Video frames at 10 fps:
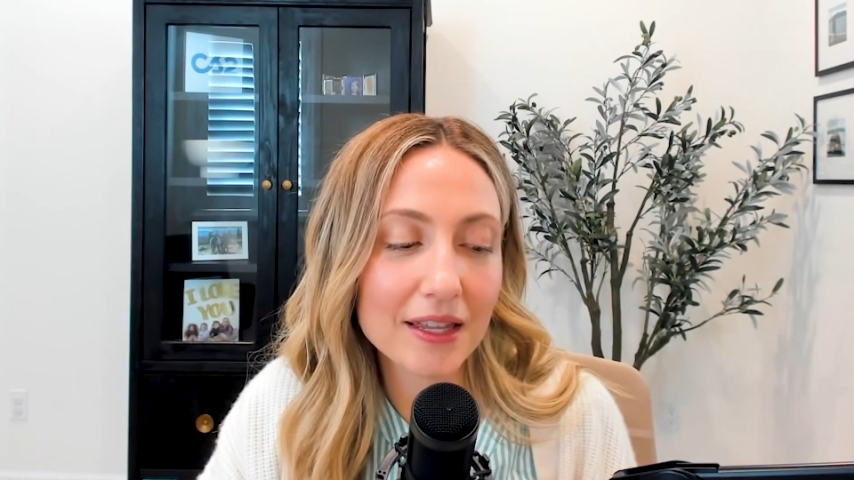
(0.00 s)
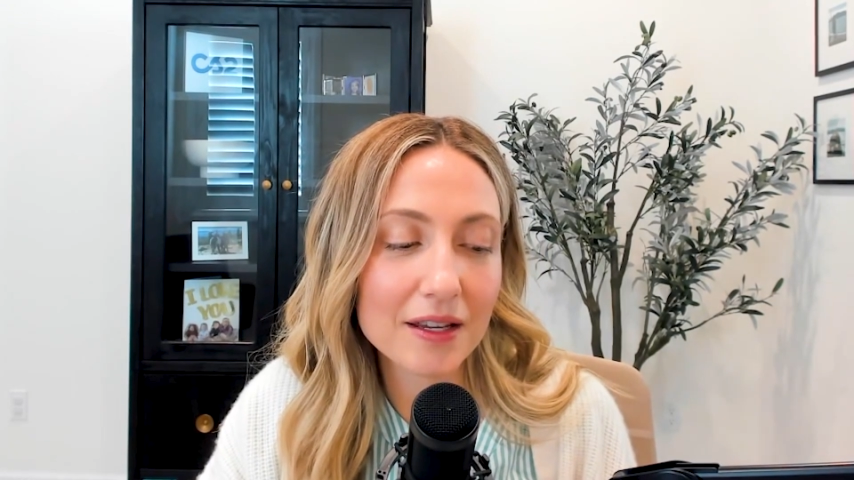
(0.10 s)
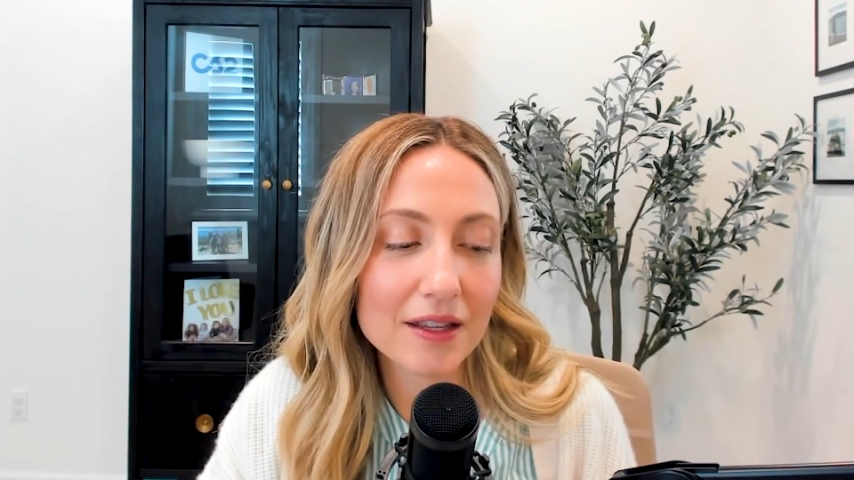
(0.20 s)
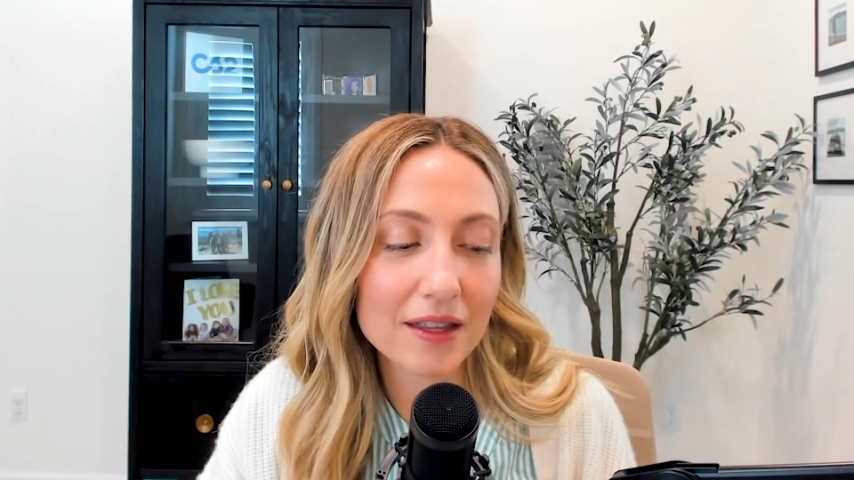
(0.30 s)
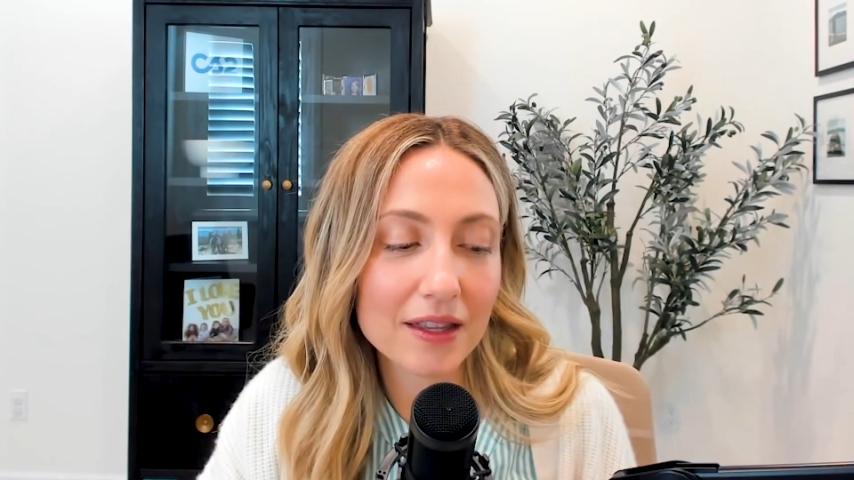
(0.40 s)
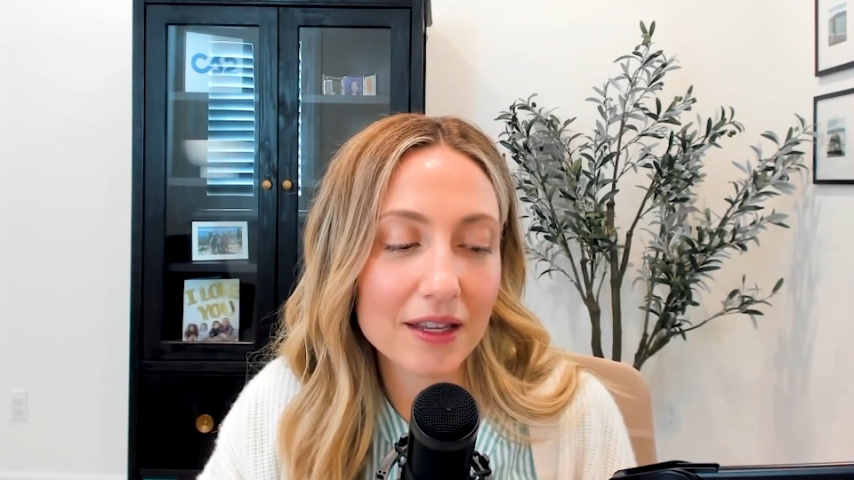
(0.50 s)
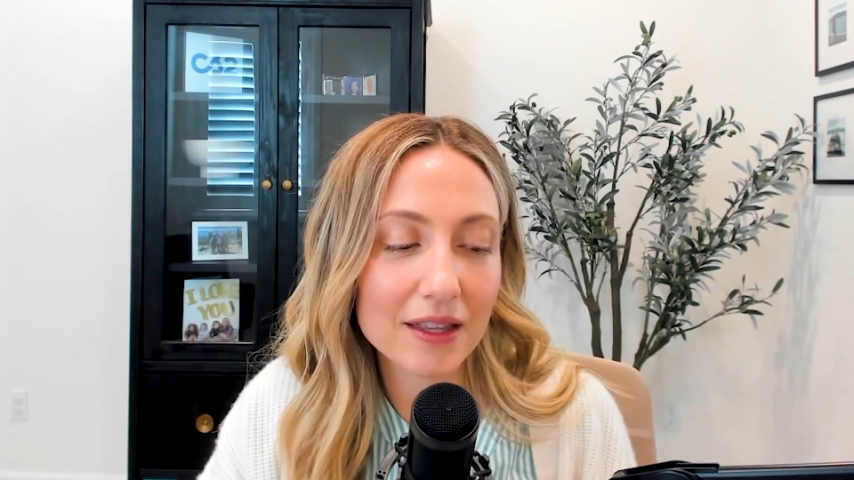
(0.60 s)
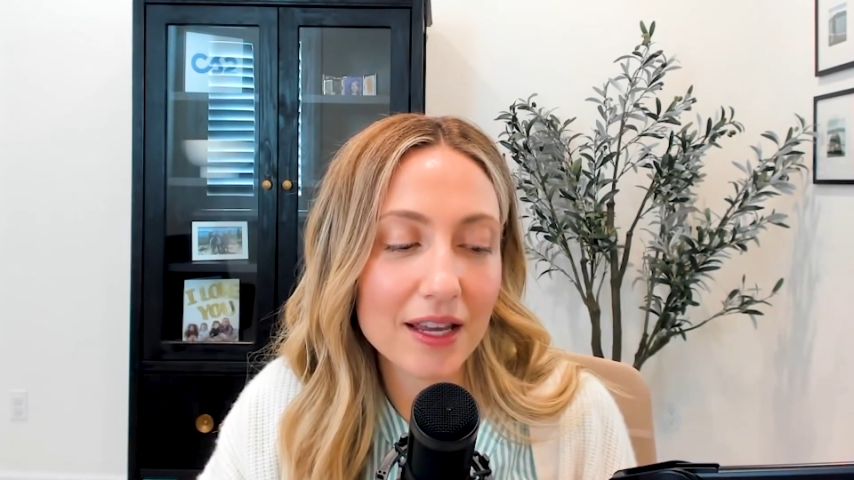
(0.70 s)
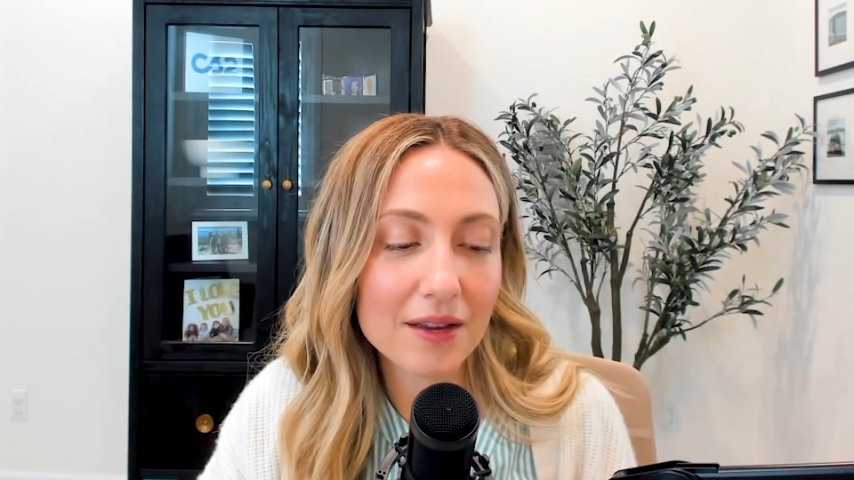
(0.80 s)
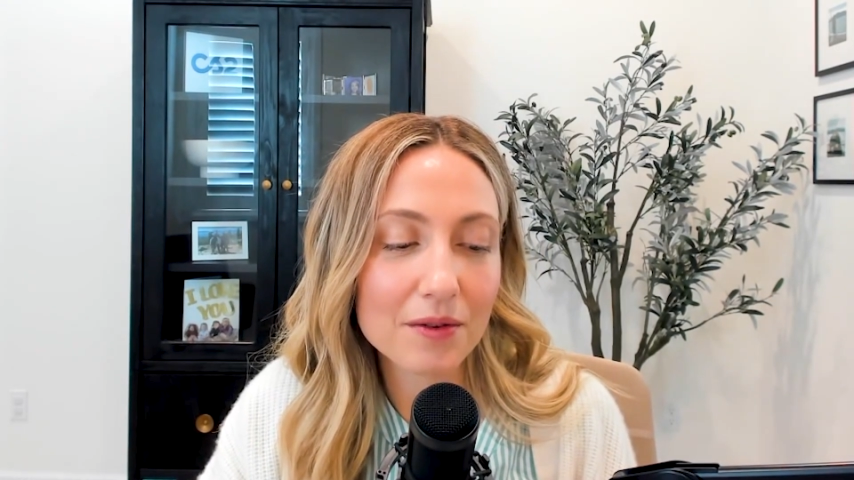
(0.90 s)
that the
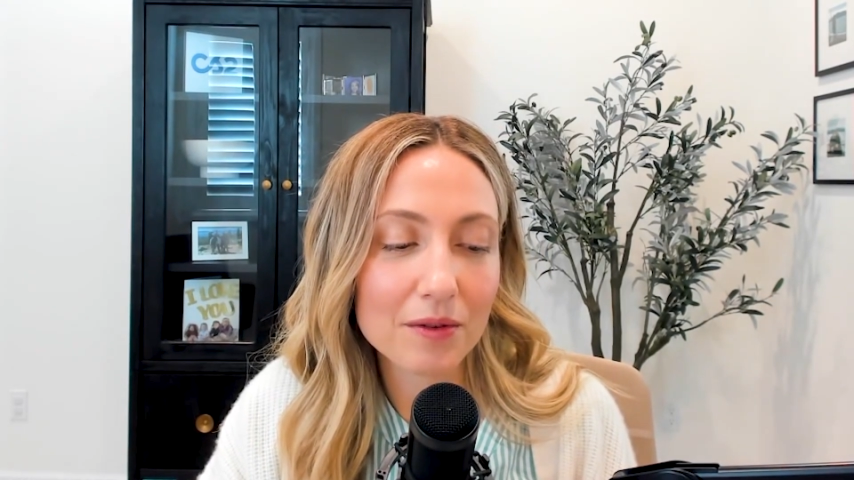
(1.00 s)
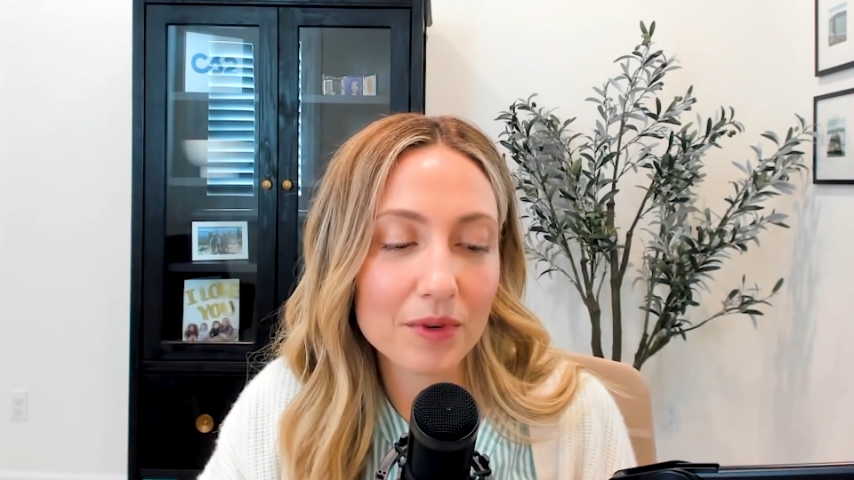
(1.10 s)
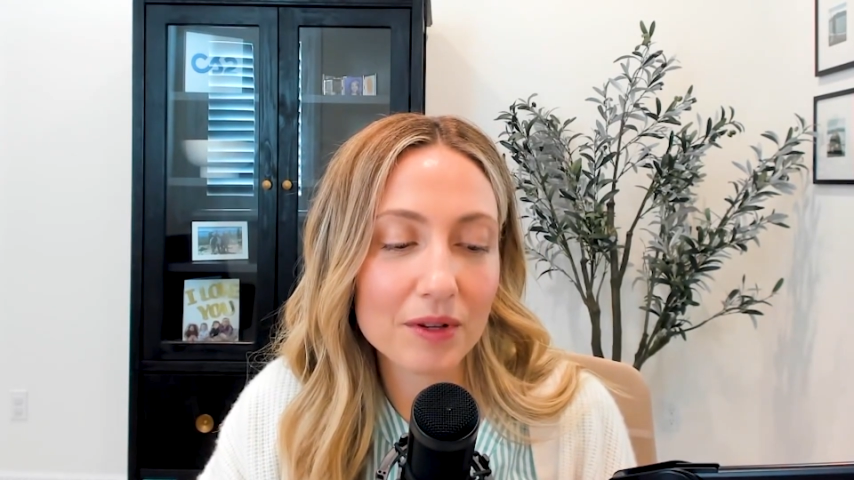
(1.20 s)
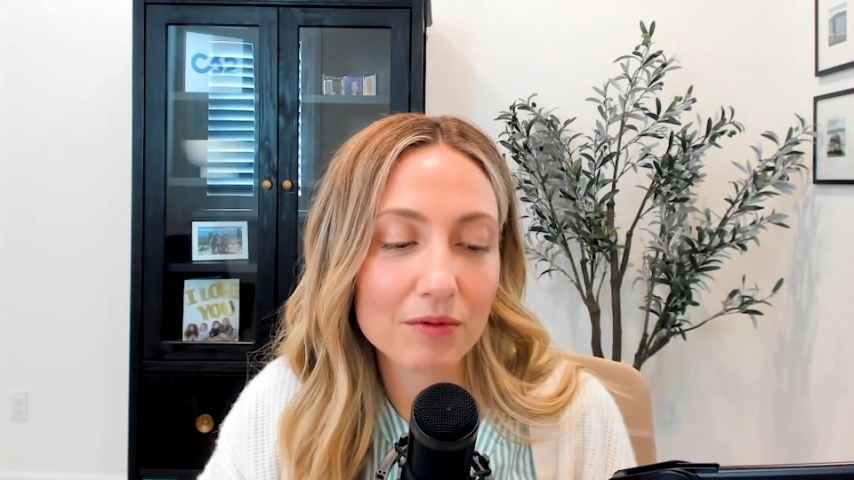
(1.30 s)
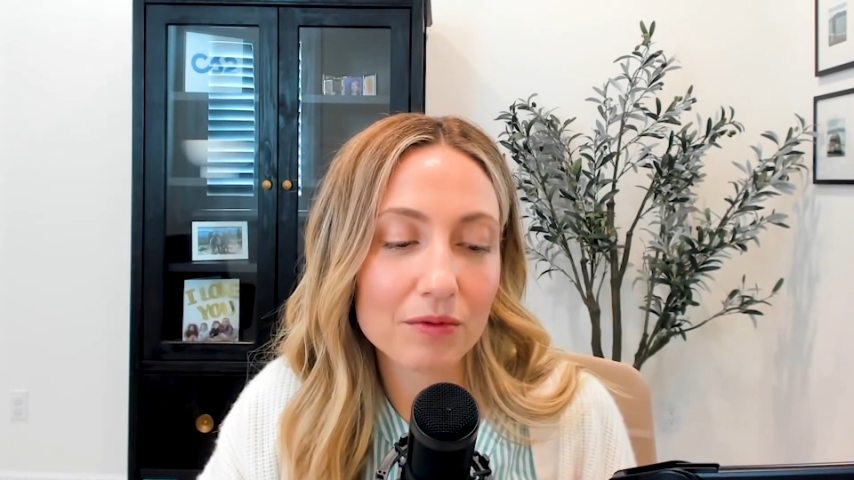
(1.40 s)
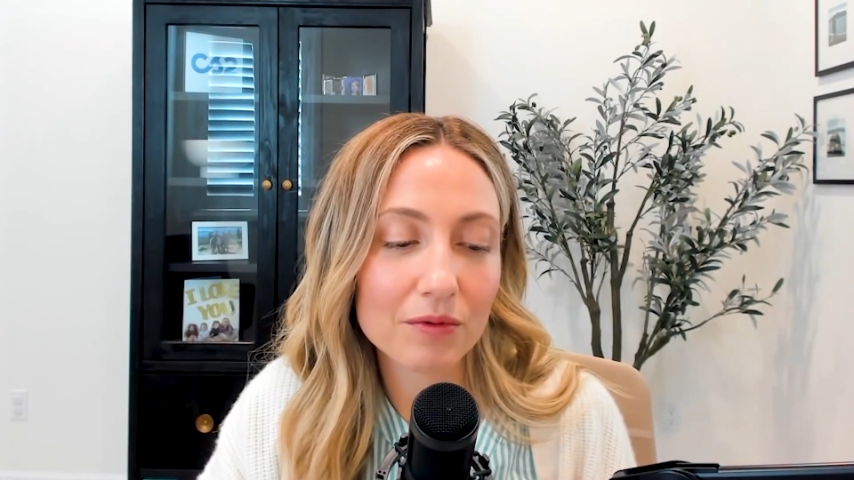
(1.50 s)
thing with what